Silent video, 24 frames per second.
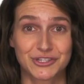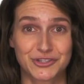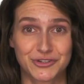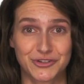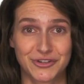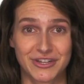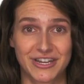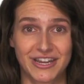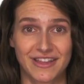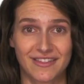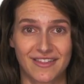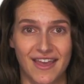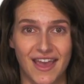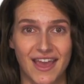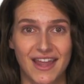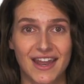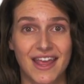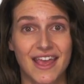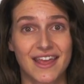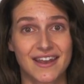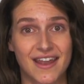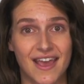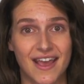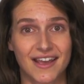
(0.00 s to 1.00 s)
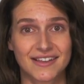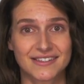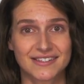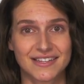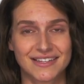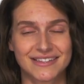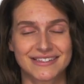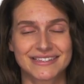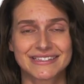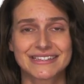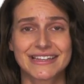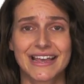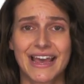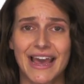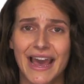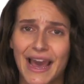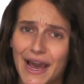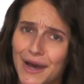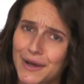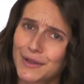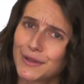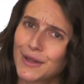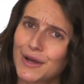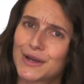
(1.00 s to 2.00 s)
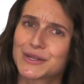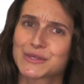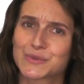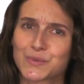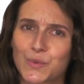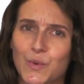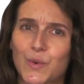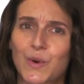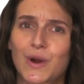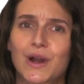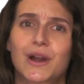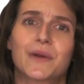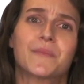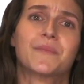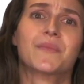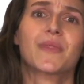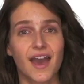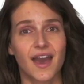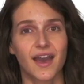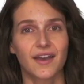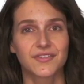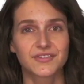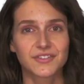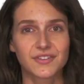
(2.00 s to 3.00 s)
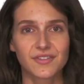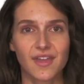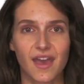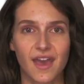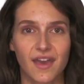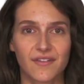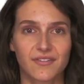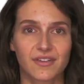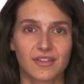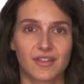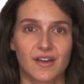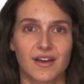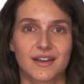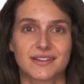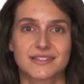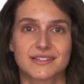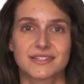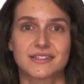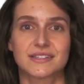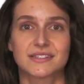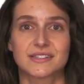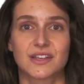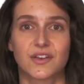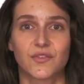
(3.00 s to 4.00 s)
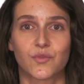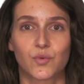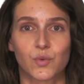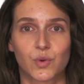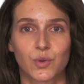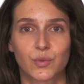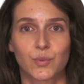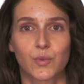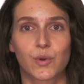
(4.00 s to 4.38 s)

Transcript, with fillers: a treaty that, in essence, outlaws war. After the heavy losses of World